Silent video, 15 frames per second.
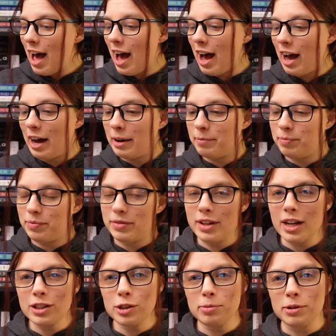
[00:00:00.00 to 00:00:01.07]
Um,
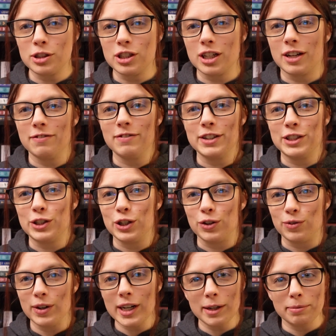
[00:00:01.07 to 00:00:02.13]
not so much to convince you to
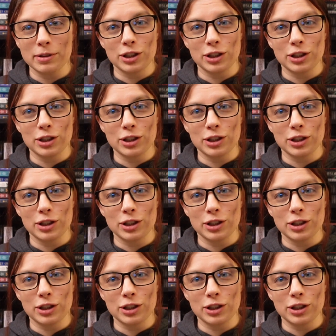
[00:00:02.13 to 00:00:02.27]
read them,